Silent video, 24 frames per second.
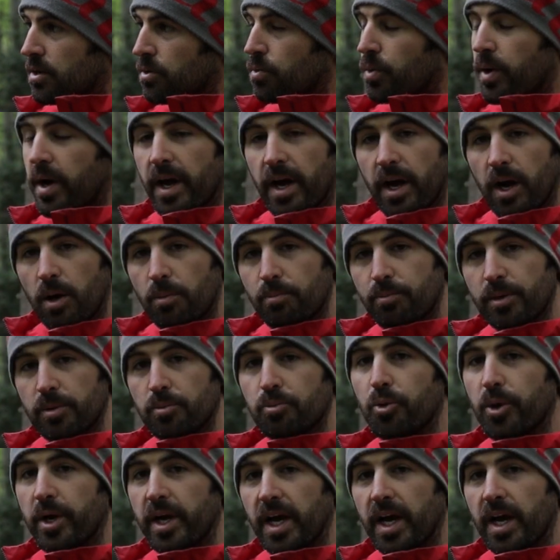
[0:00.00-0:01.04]
will help me
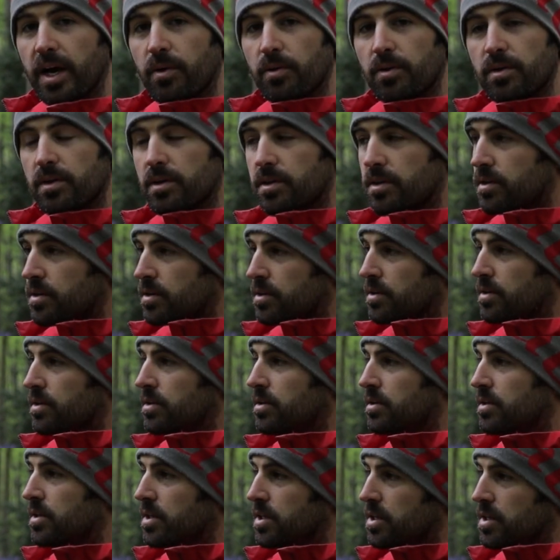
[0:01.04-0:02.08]
bring out
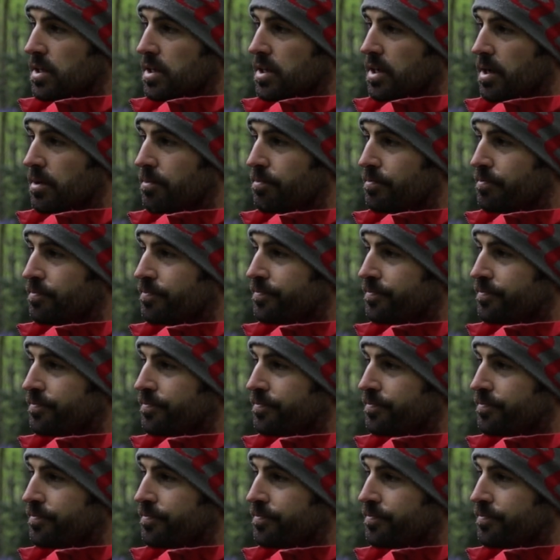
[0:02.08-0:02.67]
the